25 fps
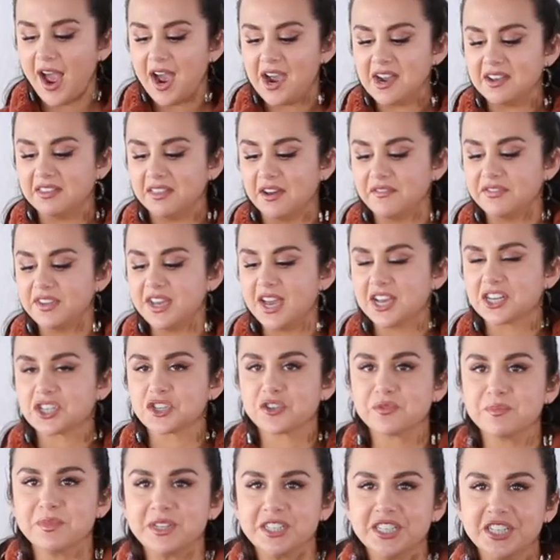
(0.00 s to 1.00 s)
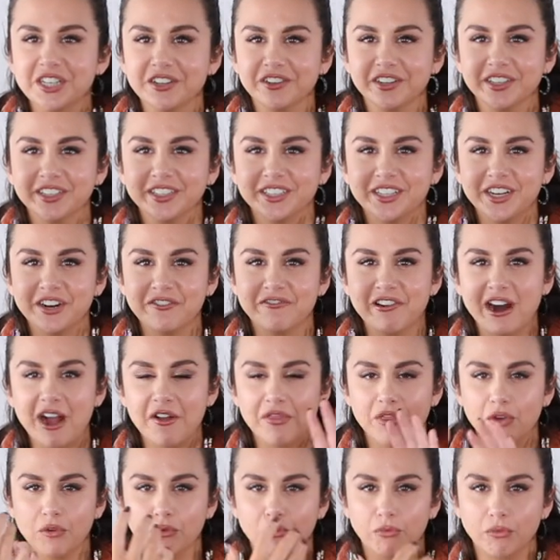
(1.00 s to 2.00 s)
I love the extra material
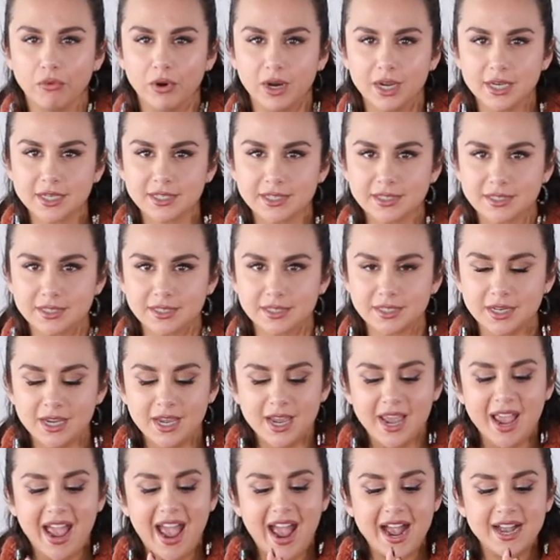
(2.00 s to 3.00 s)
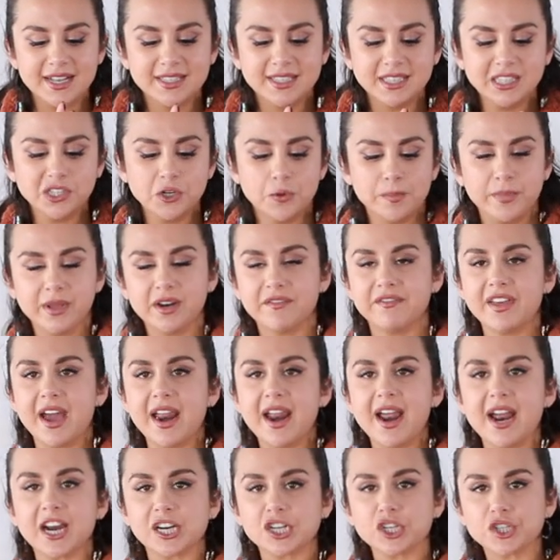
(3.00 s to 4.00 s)
around the wrists adds a little bit of
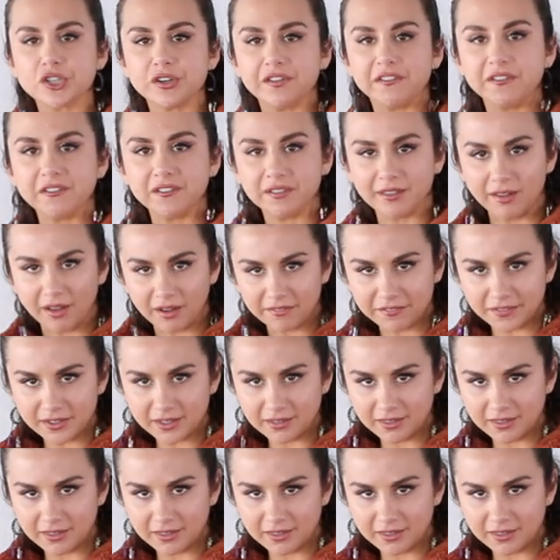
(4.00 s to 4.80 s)
that extra fluffy